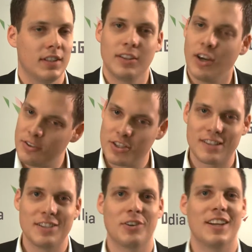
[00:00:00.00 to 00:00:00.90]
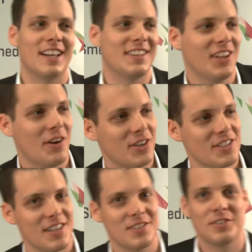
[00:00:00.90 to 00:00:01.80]
No, just looking at the
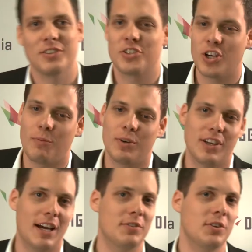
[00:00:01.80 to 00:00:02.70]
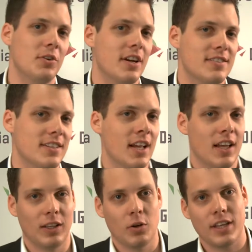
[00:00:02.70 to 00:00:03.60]
numbers doesn't do the job. What you have to do is
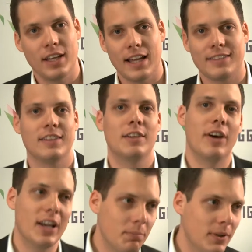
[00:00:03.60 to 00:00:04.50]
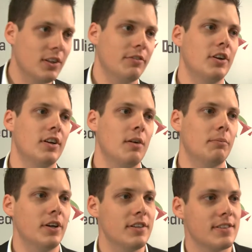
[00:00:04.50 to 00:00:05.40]
looking at the development of your
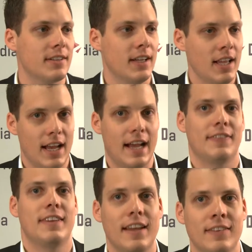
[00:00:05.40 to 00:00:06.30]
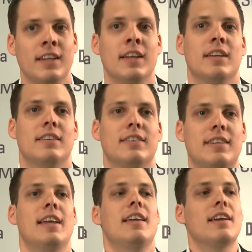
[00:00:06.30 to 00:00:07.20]
numbers and then
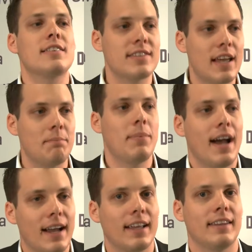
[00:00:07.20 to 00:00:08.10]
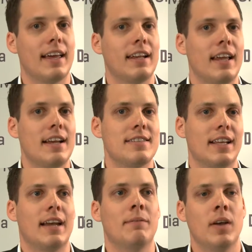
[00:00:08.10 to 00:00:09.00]
taking a step back and
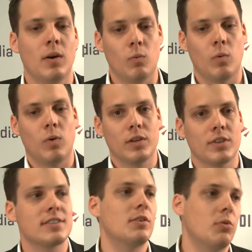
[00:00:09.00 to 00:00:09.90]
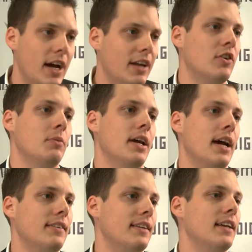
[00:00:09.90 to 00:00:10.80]
analyzing what was the driver
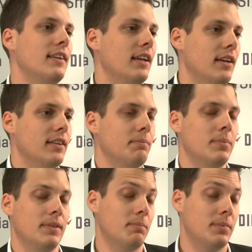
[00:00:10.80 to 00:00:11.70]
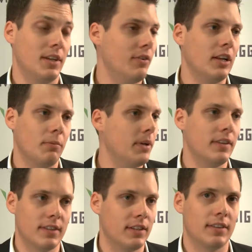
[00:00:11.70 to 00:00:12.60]
behind that
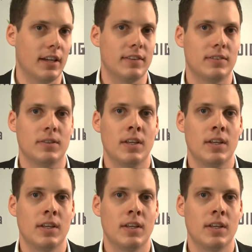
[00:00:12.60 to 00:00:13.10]
development, and